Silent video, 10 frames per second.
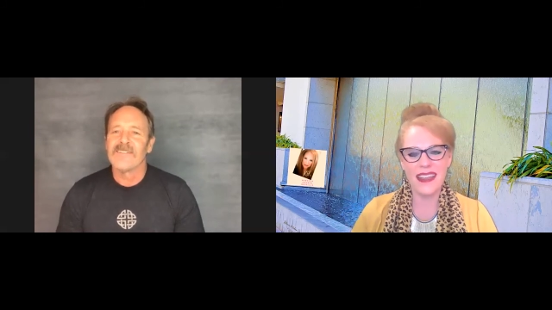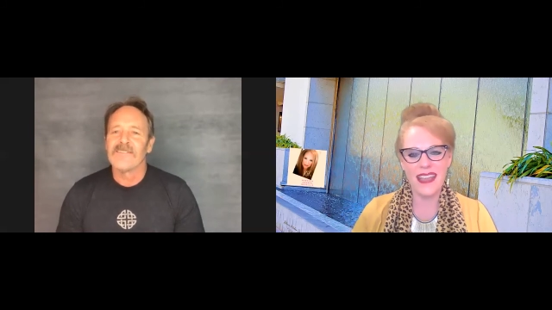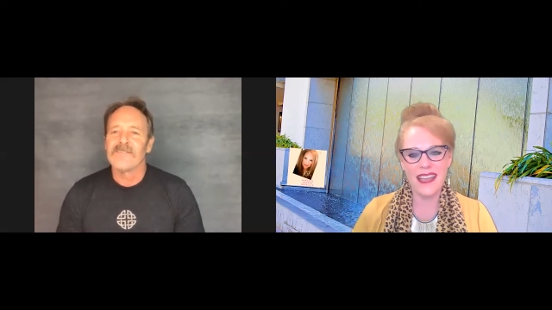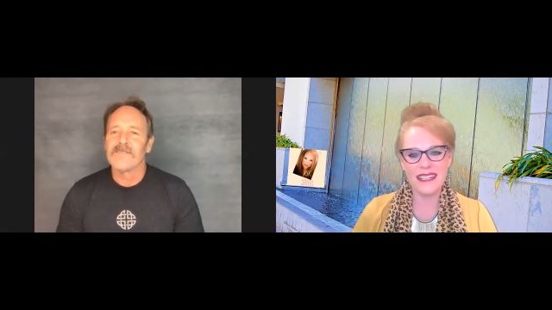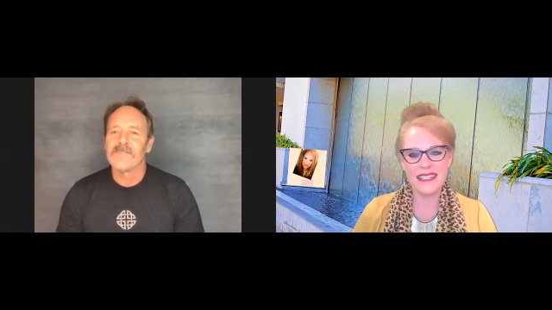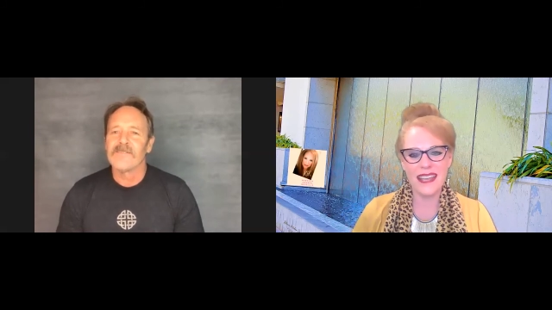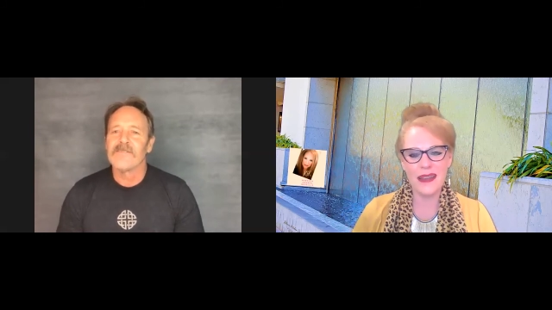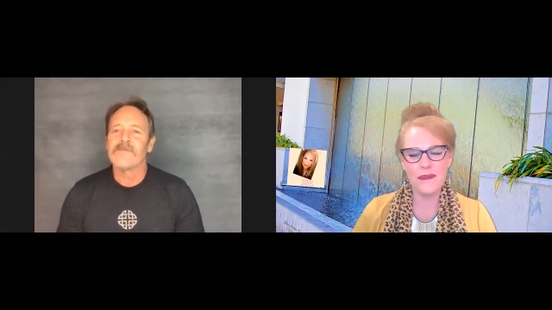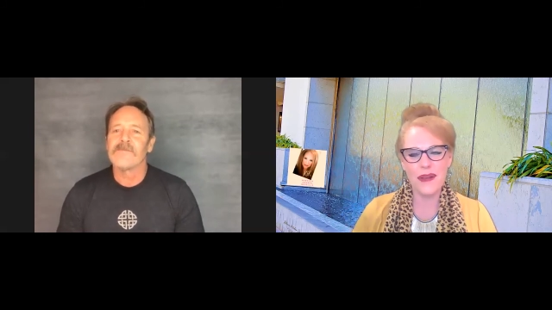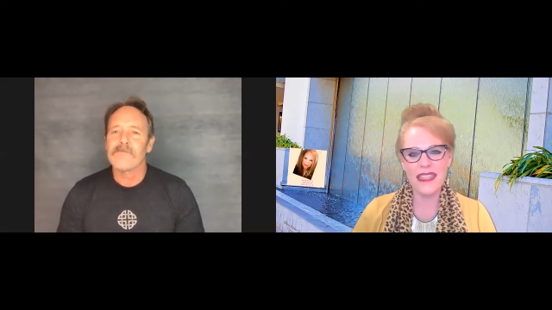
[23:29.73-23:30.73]
Speaker 1: and
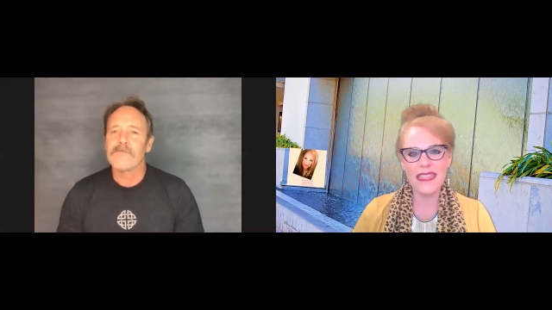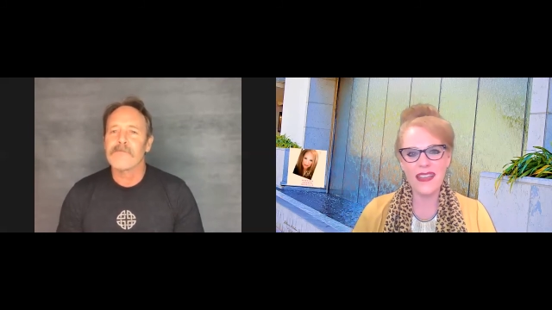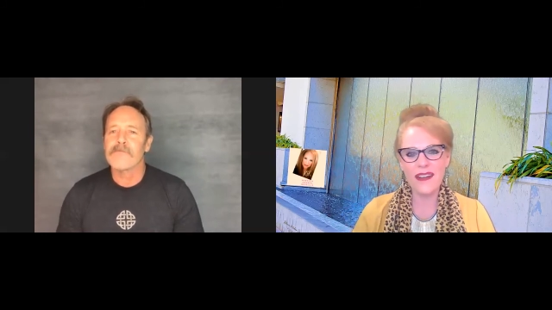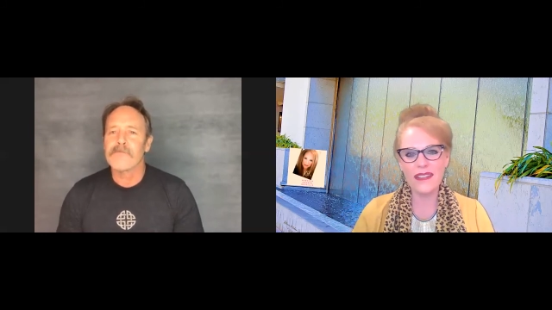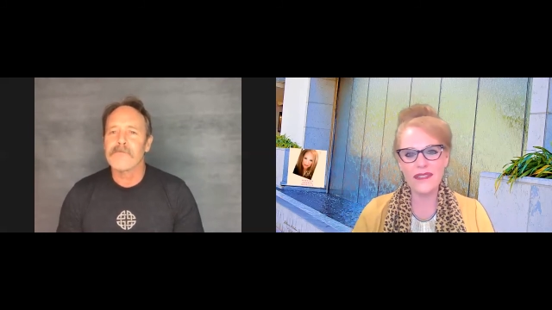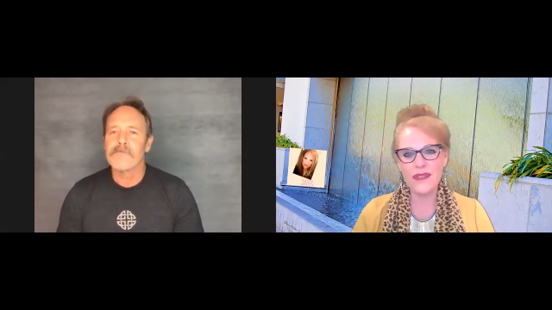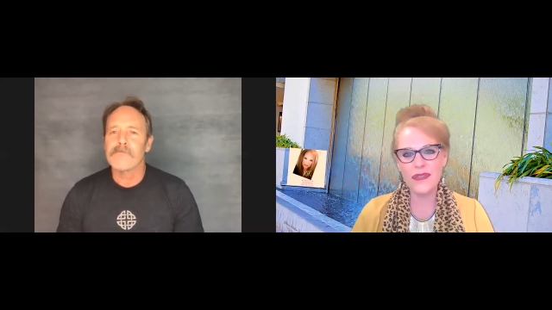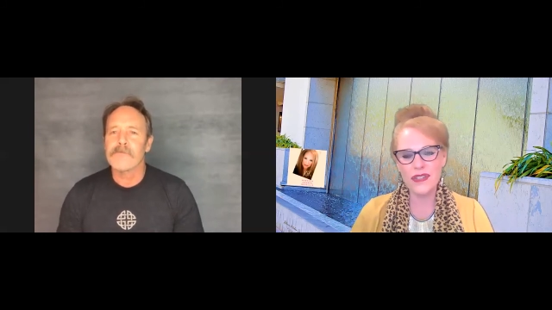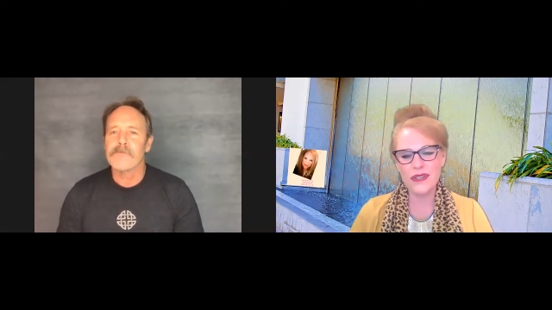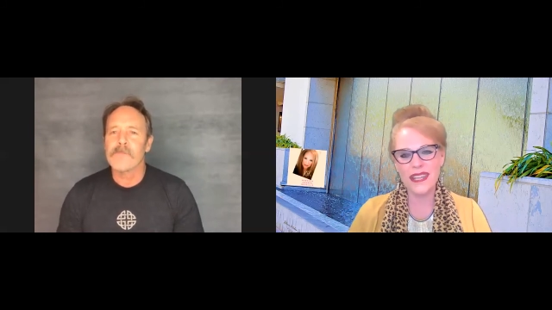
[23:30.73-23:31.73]
I want to thank all of you
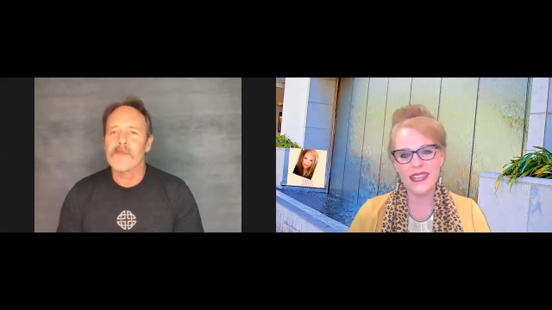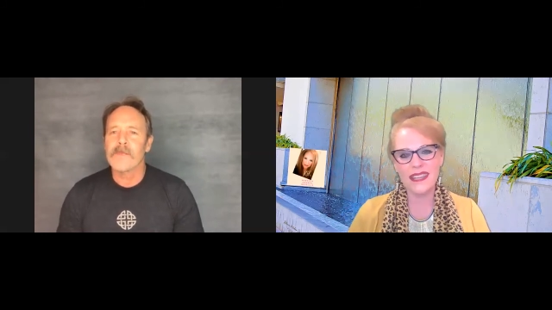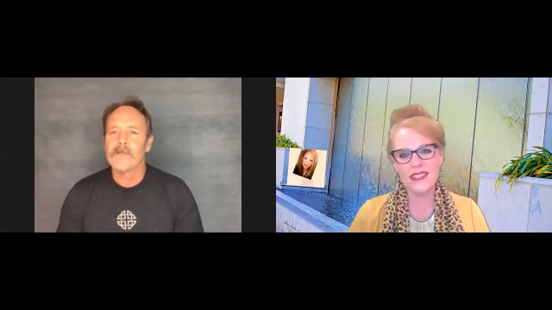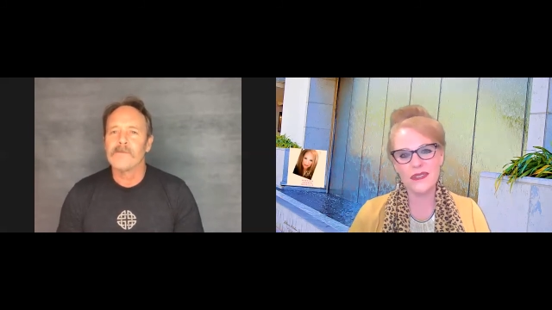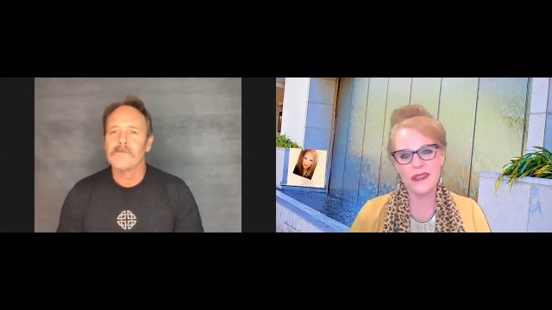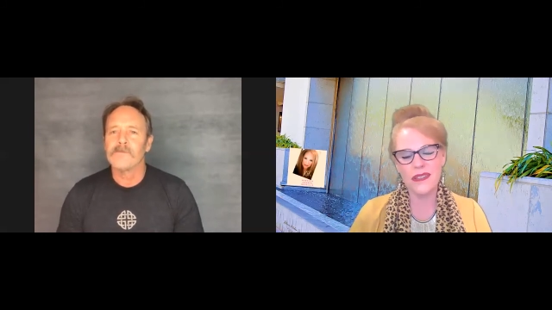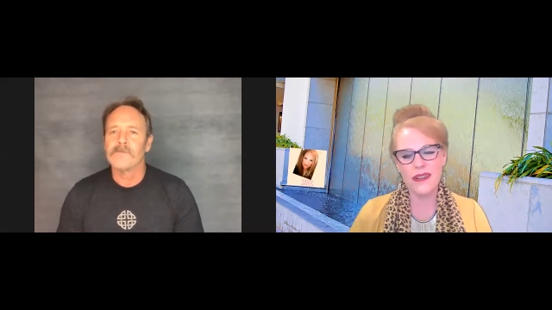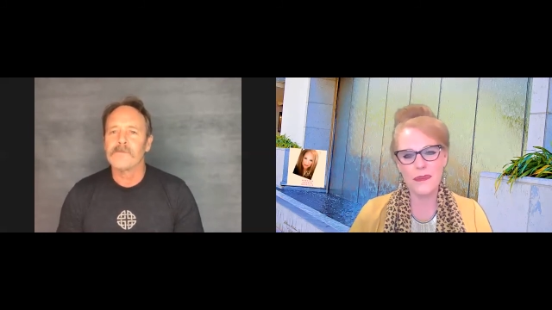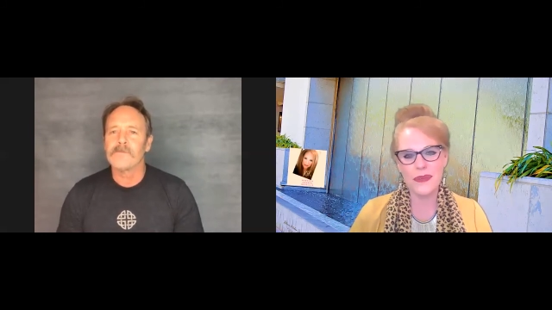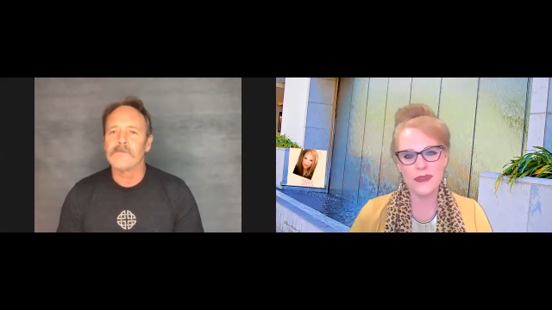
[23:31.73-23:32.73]
for tuning in to
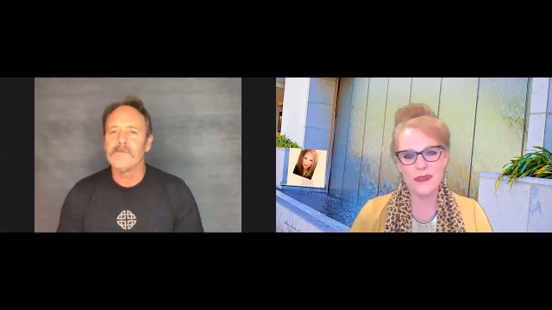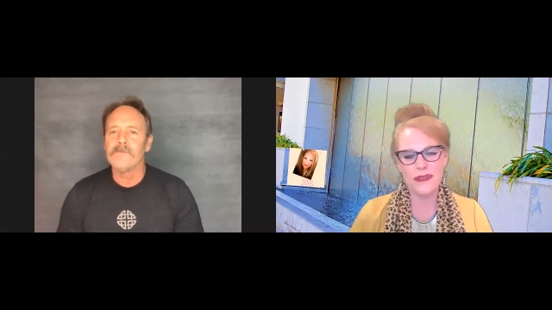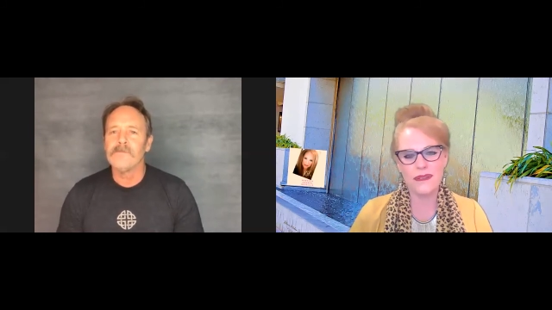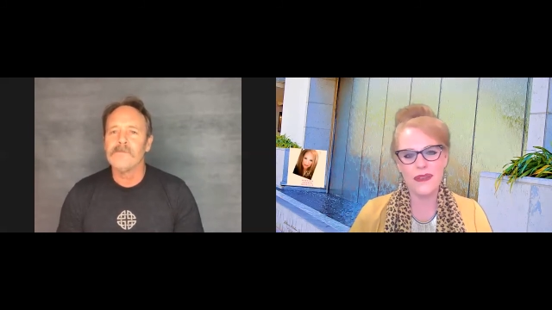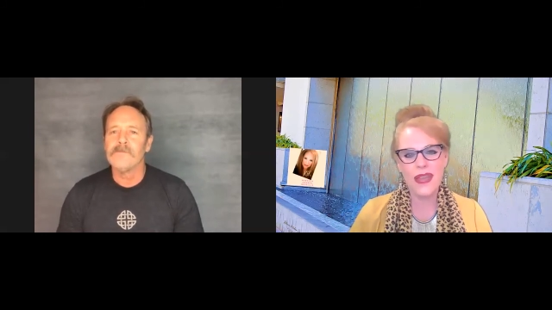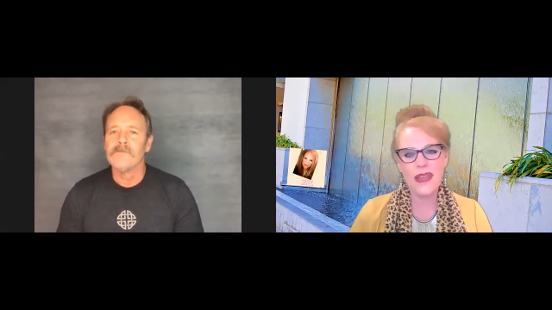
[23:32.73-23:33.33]
another episode of